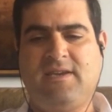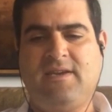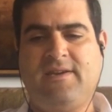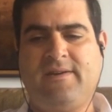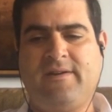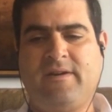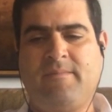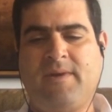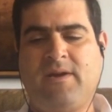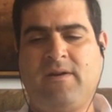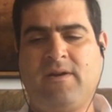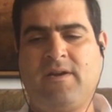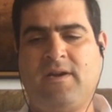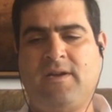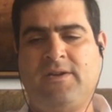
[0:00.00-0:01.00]
here in
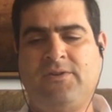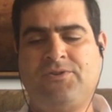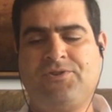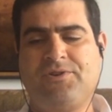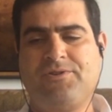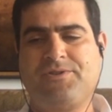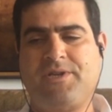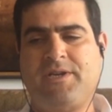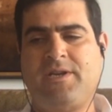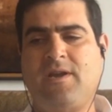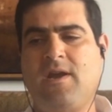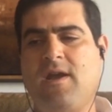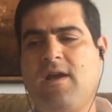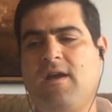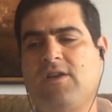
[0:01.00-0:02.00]
America, New Jersey,
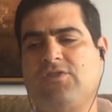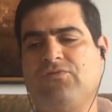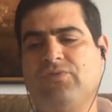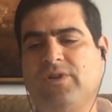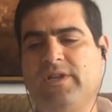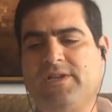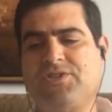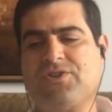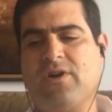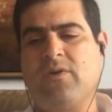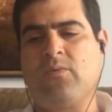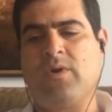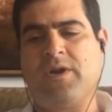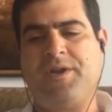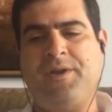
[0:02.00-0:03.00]
really
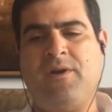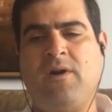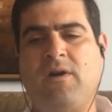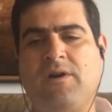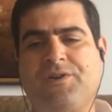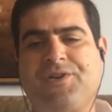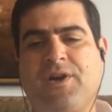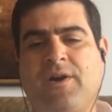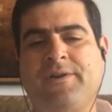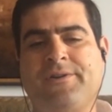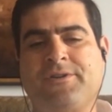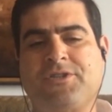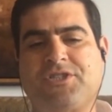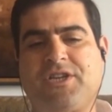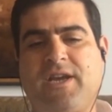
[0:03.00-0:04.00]
started working hard to
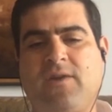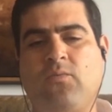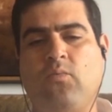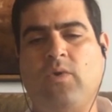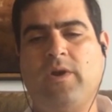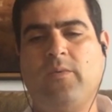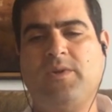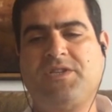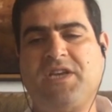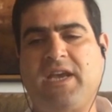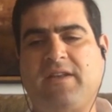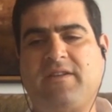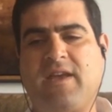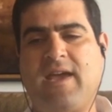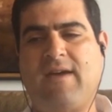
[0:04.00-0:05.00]
understand what it would
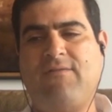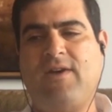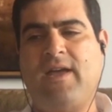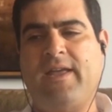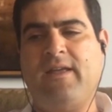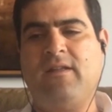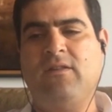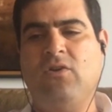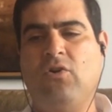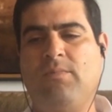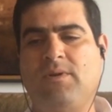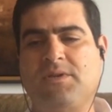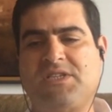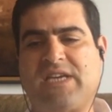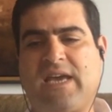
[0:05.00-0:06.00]
take to have a
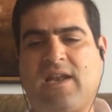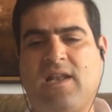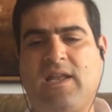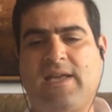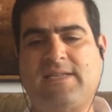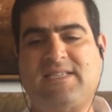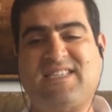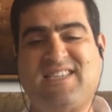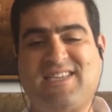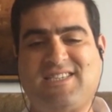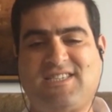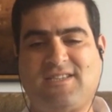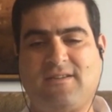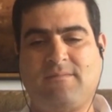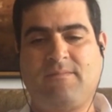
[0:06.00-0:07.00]
global satellite
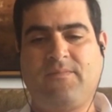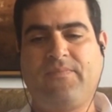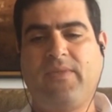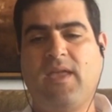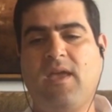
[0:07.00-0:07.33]
system